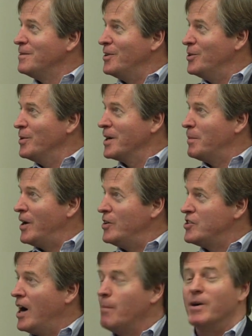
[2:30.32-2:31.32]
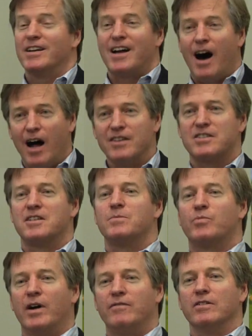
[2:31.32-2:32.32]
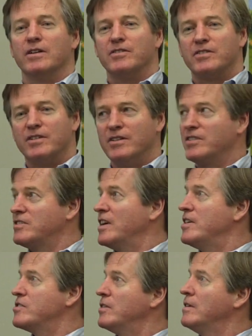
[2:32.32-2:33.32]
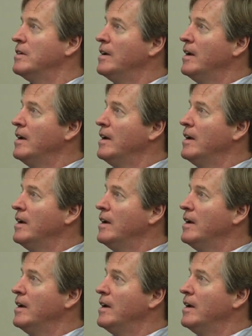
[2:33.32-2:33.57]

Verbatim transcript: they're doing a better job, but constant prevalence is essential.